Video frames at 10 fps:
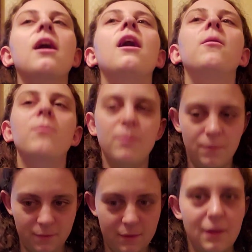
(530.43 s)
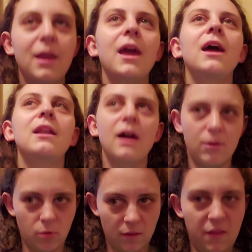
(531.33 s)
And
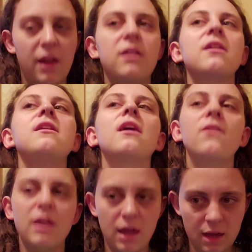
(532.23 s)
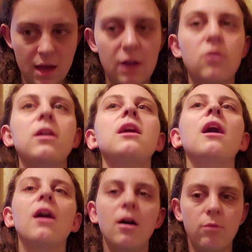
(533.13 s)
I really liked it. And then I
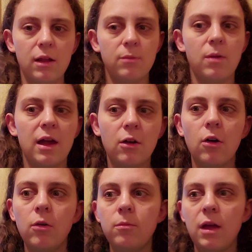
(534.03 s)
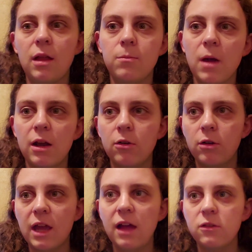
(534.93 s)
actually, went back home and petted
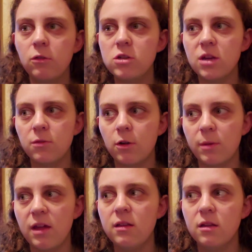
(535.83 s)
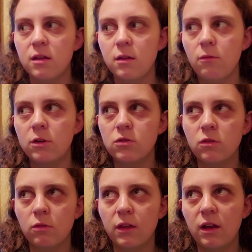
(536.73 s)
her cat Sushi for a bit, which
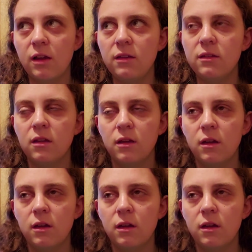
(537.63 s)
was really nice.